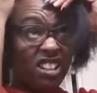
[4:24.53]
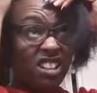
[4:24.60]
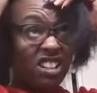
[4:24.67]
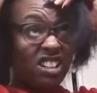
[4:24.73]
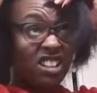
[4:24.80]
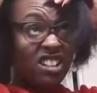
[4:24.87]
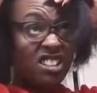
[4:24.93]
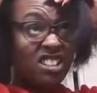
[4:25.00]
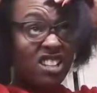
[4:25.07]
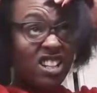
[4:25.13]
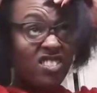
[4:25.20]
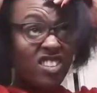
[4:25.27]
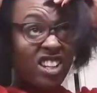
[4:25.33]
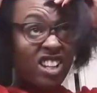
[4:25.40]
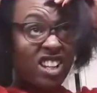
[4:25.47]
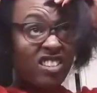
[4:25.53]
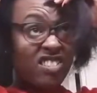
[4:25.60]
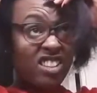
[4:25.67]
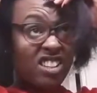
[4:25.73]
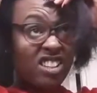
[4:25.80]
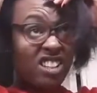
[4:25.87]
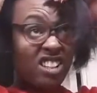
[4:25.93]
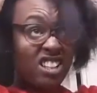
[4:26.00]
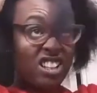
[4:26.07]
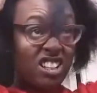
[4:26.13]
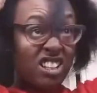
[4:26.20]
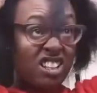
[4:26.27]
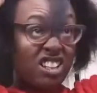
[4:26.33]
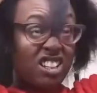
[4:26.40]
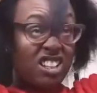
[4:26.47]
and I just try to make
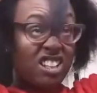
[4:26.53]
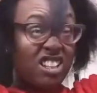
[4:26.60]
everything,